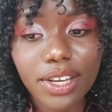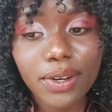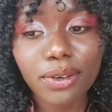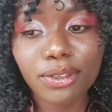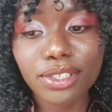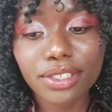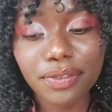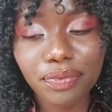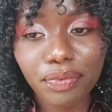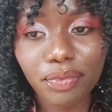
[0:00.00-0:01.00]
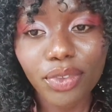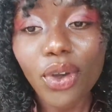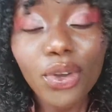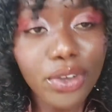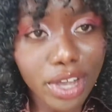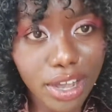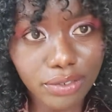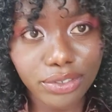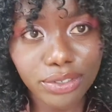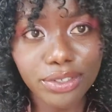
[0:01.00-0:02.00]
because all you
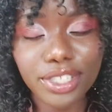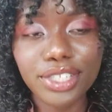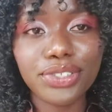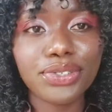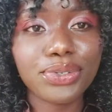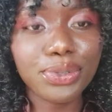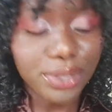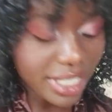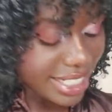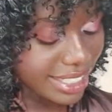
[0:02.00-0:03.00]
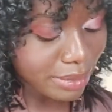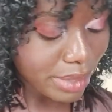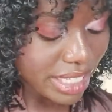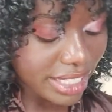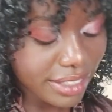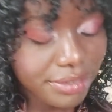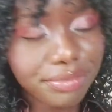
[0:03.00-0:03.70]
have to do is to get money,